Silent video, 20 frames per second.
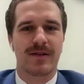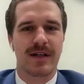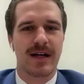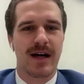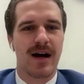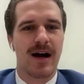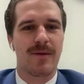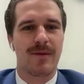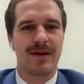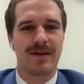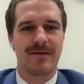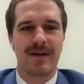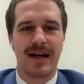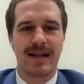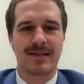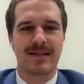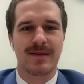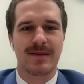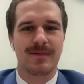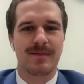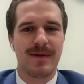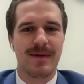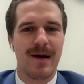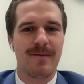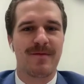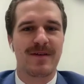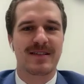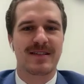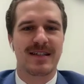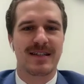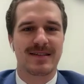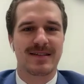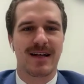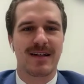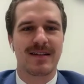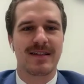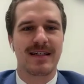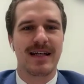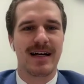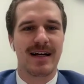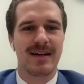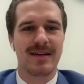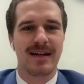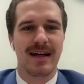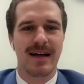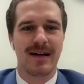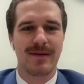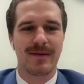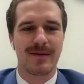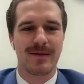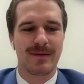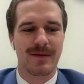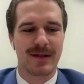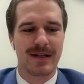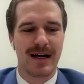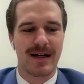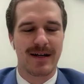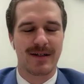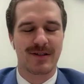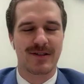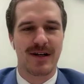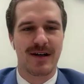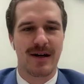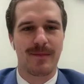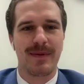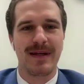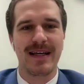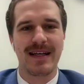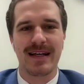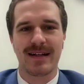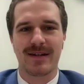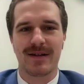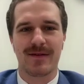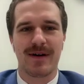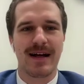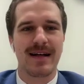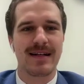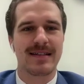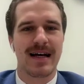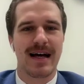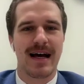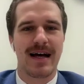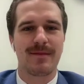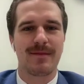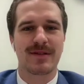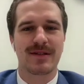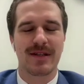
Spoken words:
really hard. We've had some emphasis on the year that we're kind of just trying to peak at the right time.